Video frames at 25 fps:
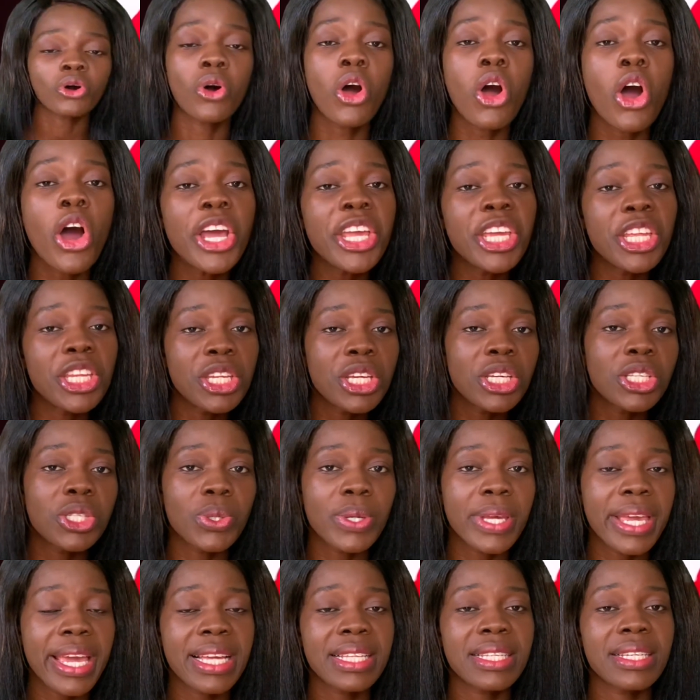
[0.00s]
All you need
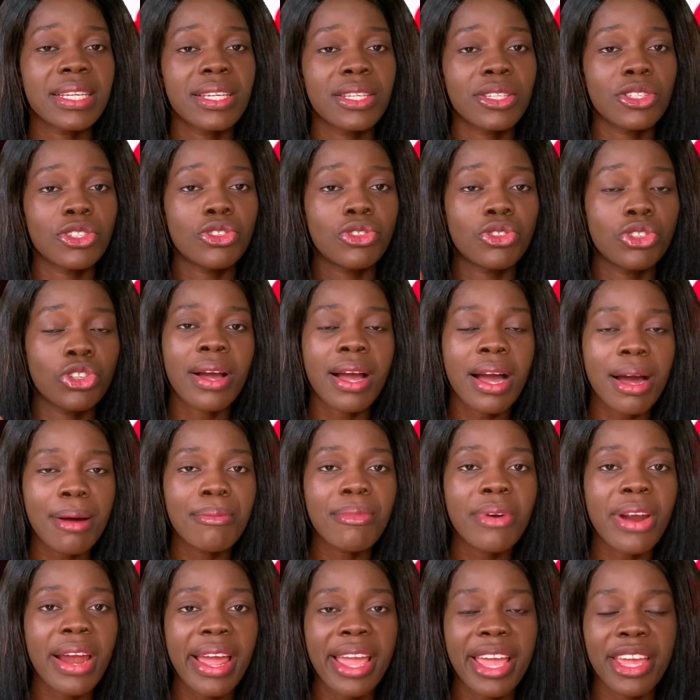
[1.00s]
to get is your
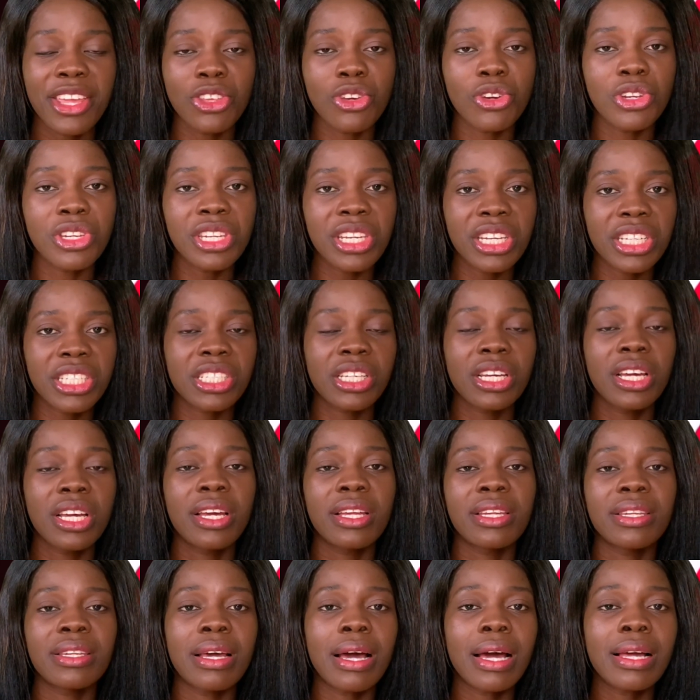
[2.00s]
camera and your niche.
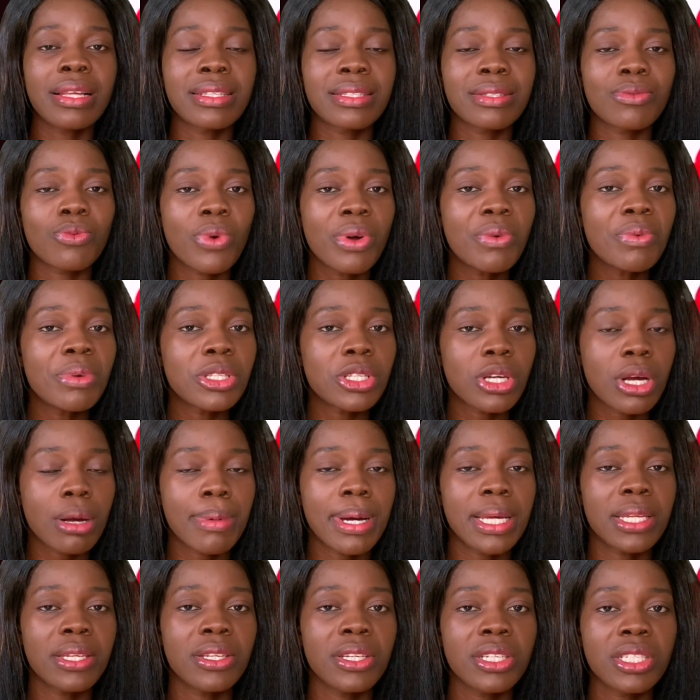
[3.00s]
That's when we talk
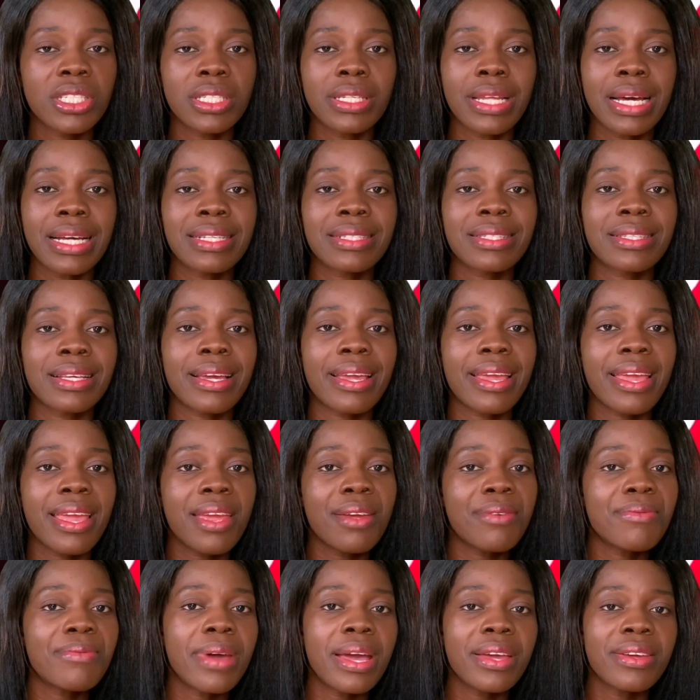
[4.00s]
about niche, that's the
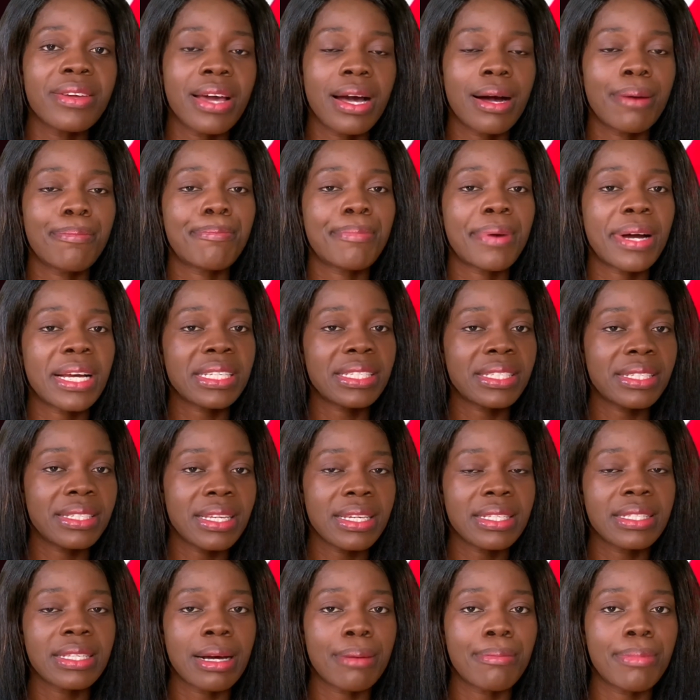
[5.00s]
area you are
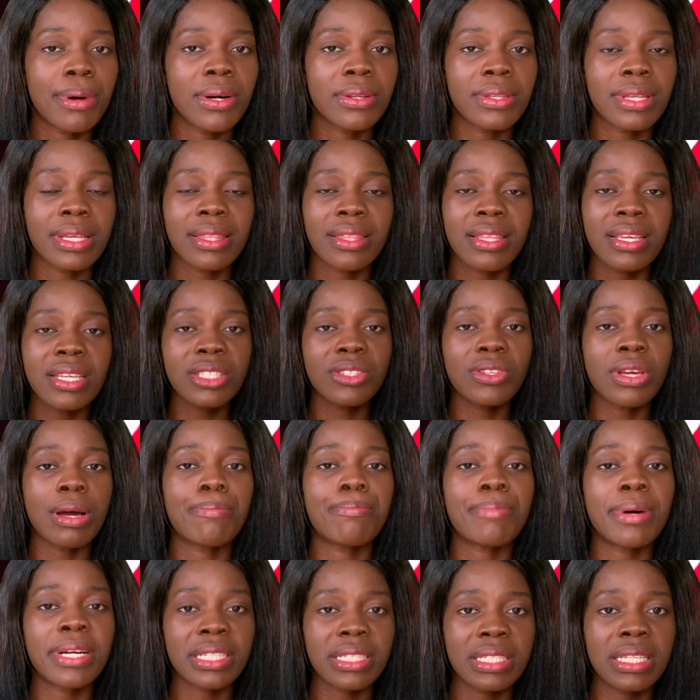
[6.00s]
passionate about, the things you
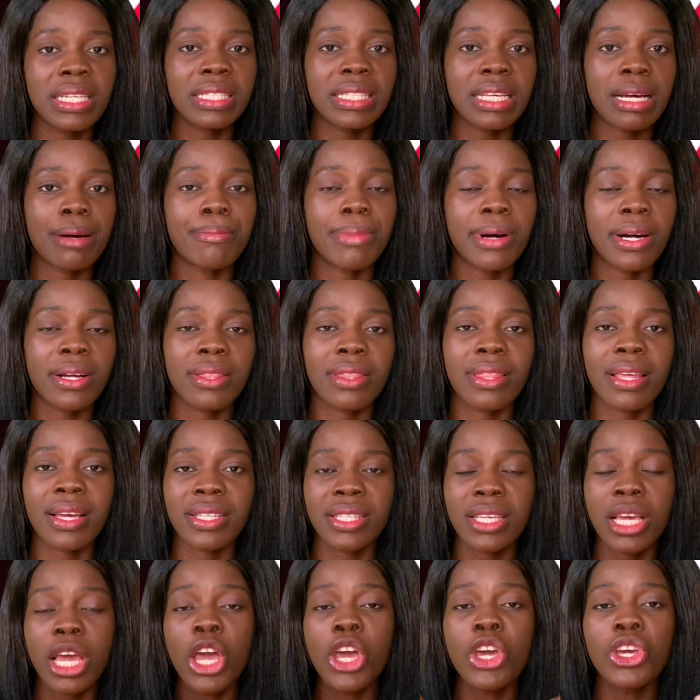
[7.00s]
are passionate about
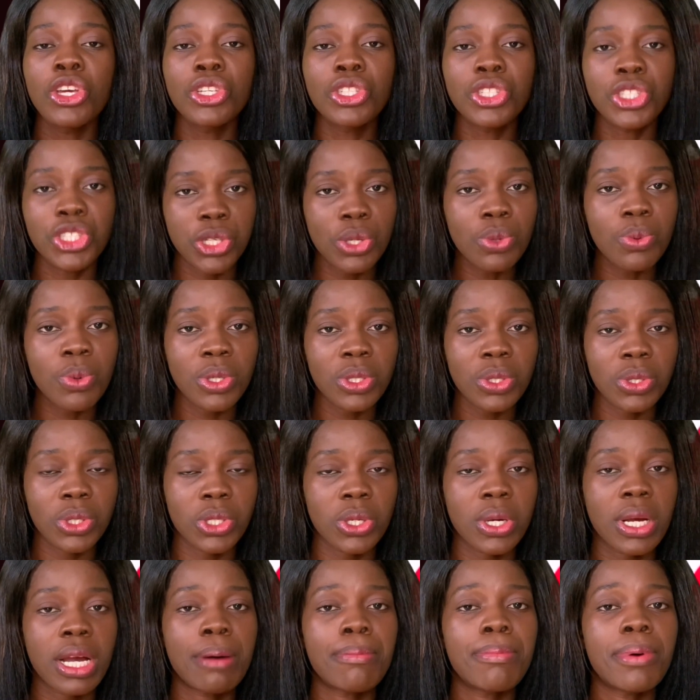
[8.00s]
that you want to
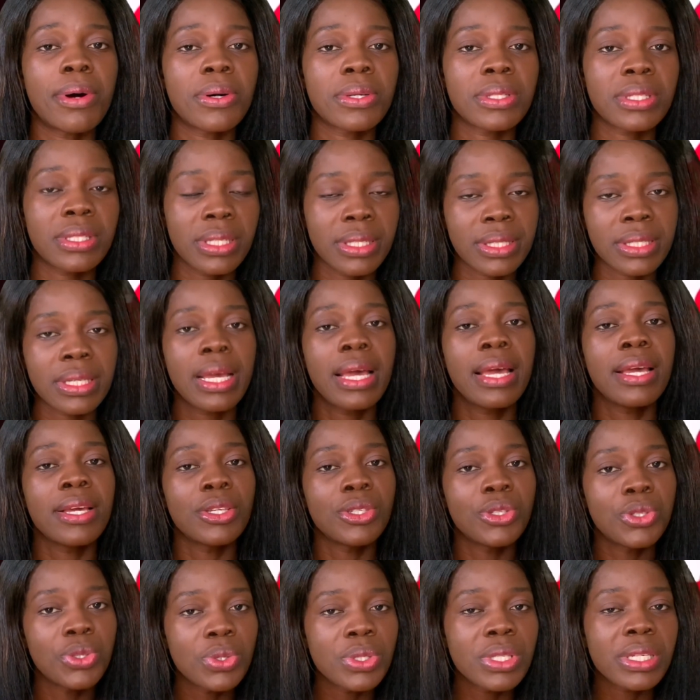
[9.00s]
talk about it.
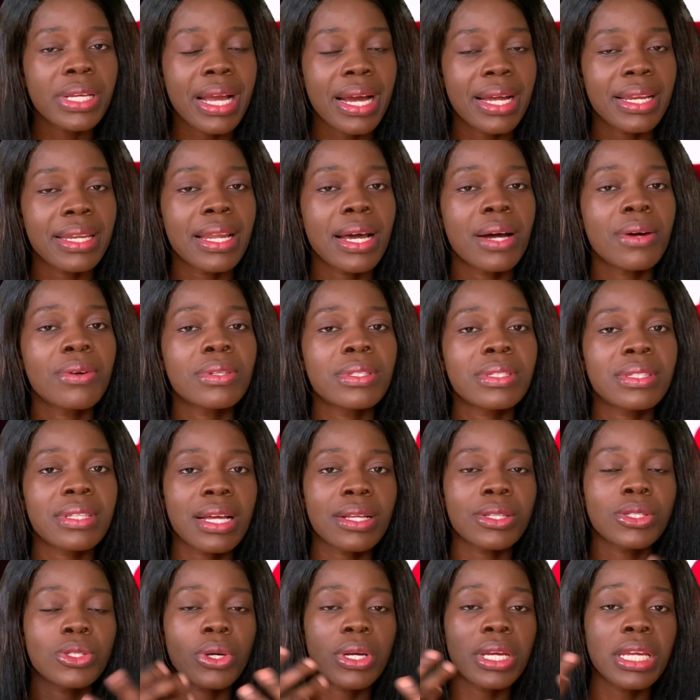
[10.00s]
You can now
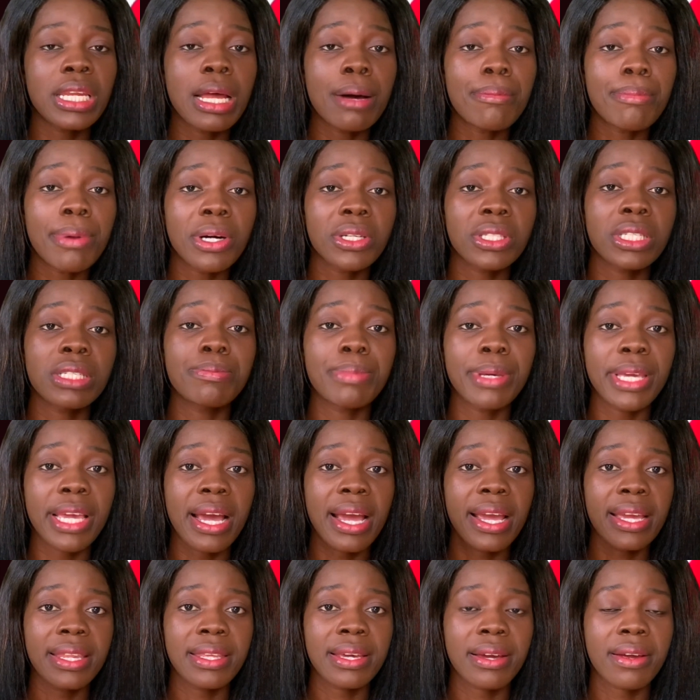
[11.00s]
start talking about it
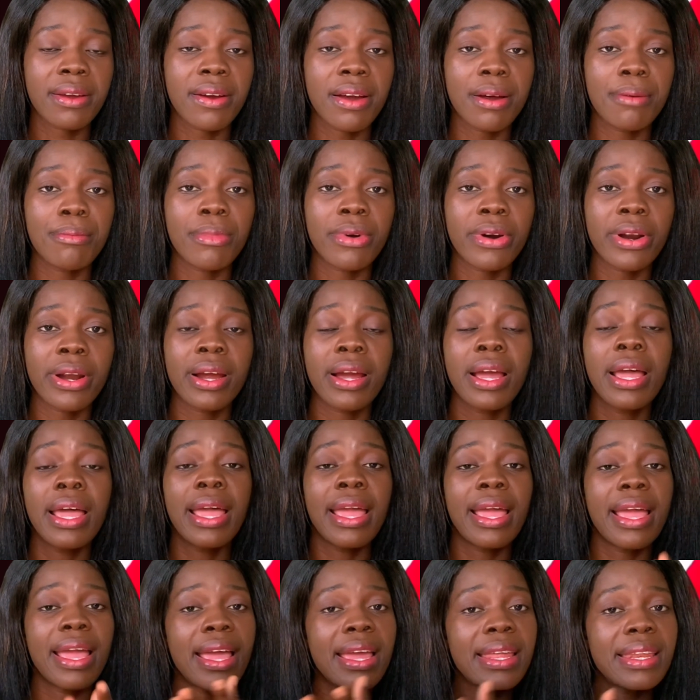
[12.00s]
behind the camera
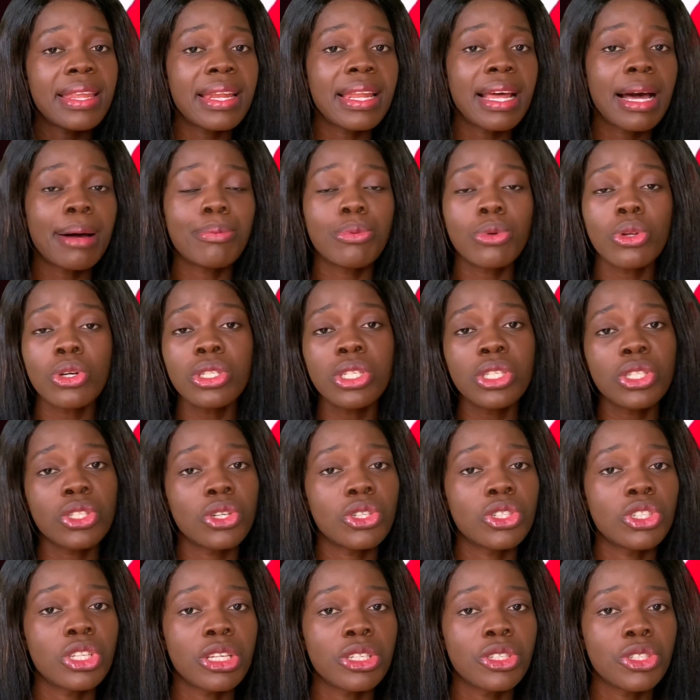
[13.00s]
and then upload it
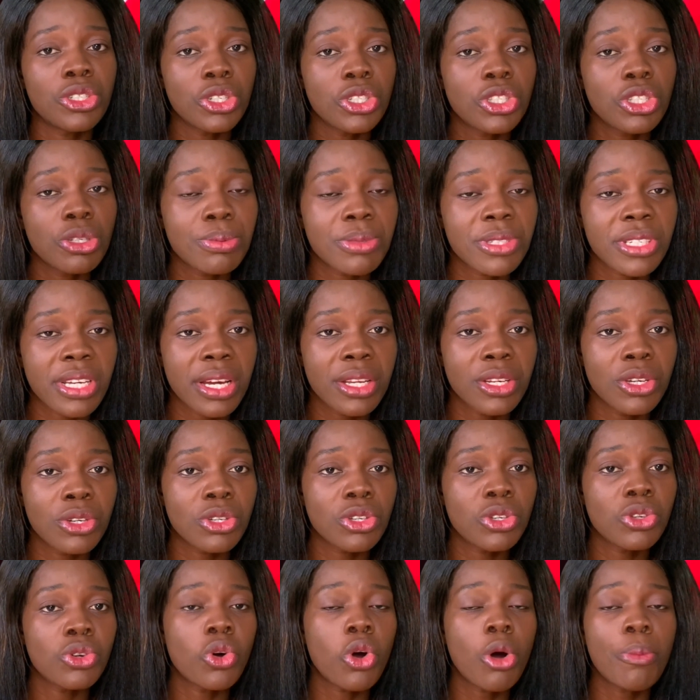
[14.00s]
on your YouTube channel.
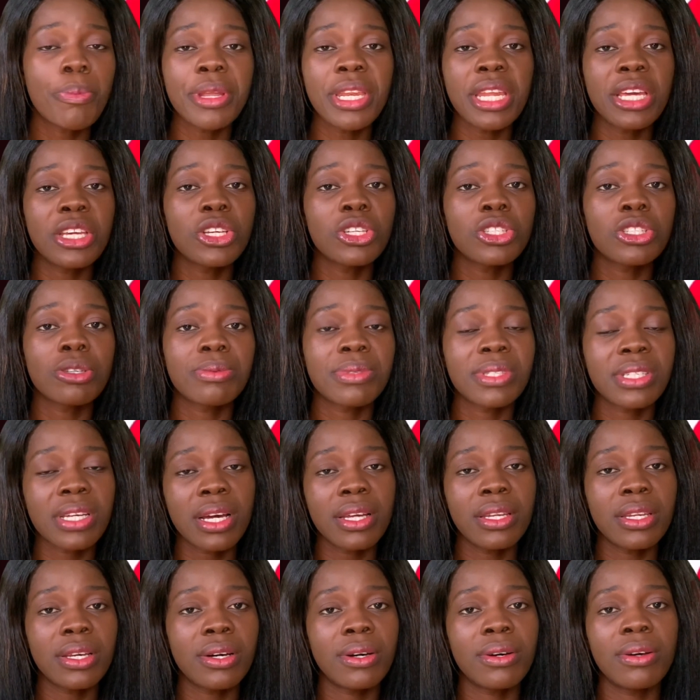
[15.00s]
You open a YouTube
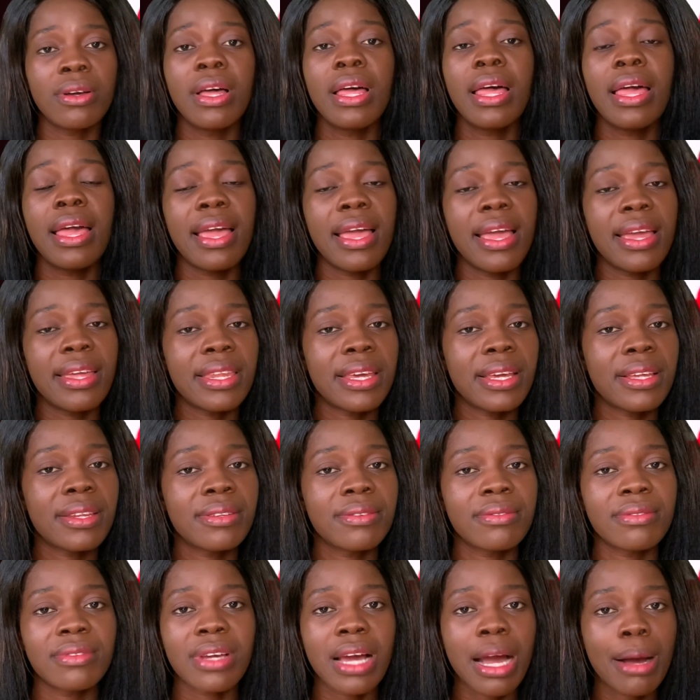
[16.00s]
channel and
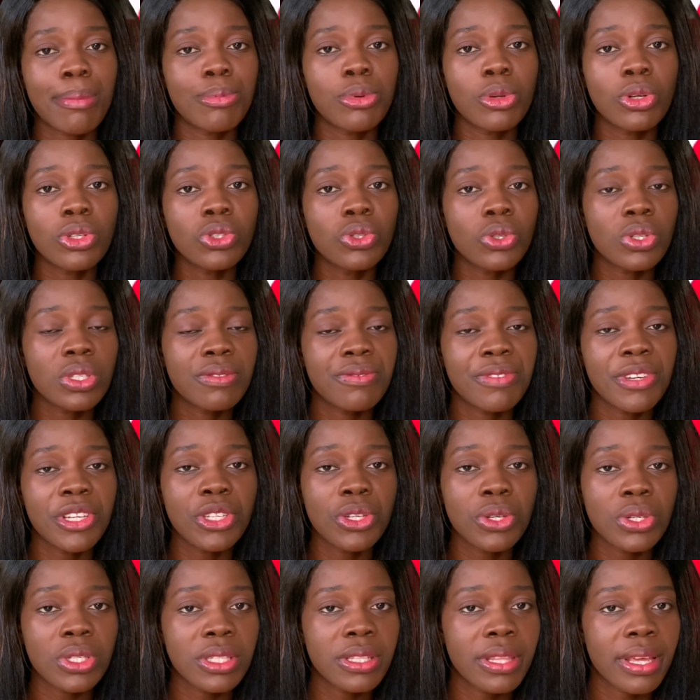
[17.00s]
then upload those
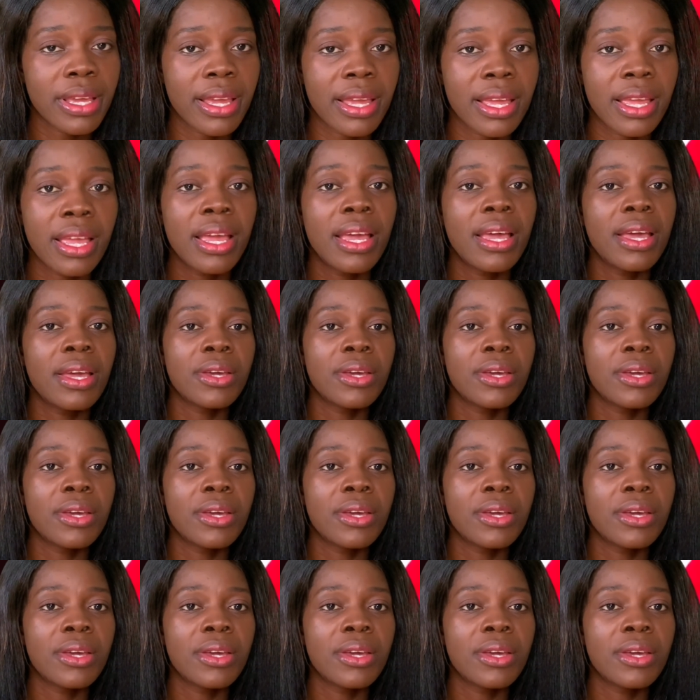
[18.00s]
videos there.